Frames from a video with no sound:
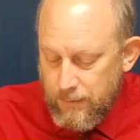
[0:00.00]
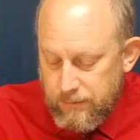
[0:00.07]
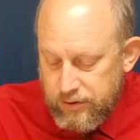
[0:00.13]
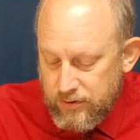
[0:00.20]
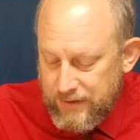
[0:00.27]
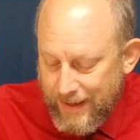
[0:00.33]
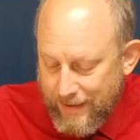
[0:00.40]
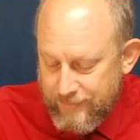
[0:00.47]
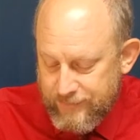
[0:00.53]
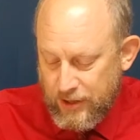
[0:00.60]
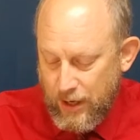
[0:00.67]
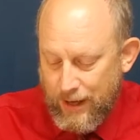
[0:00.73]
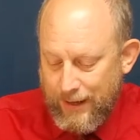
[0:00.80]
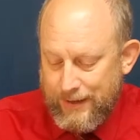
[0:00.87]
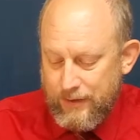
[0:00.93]
believed
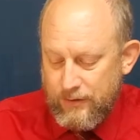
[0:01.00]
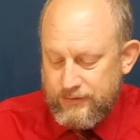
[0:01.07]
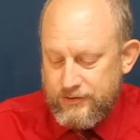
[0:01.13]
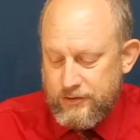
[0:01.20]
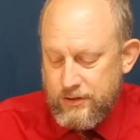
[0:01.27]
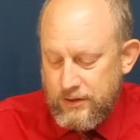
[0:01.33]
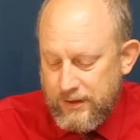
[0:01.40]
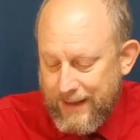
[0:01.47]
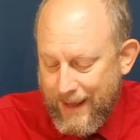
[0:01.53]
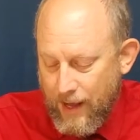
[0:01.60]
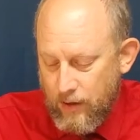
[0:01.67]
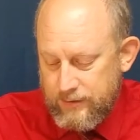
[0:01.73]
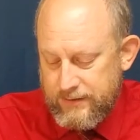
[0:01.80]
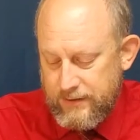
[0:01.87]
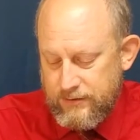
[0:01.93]
God and was
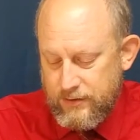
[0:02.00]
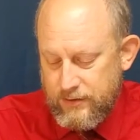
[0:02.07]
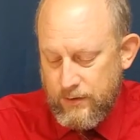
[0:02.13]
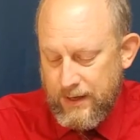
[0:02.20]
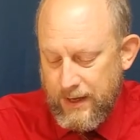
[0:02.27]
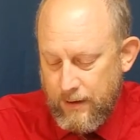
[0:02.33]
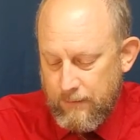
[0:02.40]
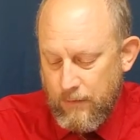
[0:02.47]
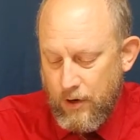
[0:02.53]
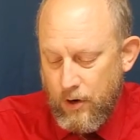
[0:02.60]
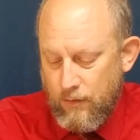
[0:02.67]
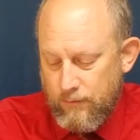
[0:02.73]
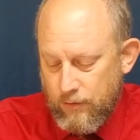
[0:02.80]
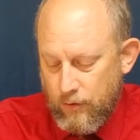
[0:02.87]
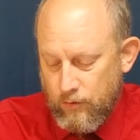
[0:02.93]
counted to him
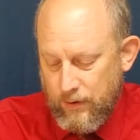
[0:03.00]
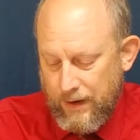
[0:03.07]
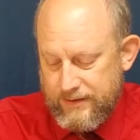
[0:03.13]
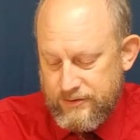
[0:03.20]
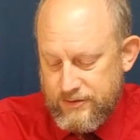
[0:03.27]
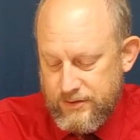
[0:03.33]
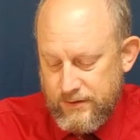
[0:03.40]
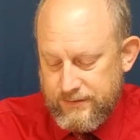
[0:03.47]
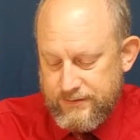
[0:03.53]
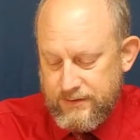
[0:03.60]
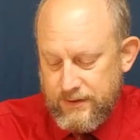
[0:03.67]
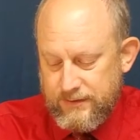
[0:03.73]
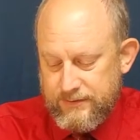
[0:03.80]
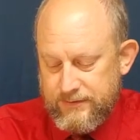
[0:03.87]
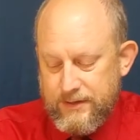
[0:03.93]
for
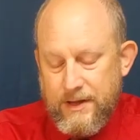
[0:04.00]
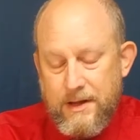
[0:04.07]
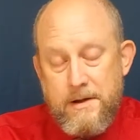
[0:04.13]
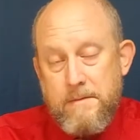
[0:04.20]
righteousness.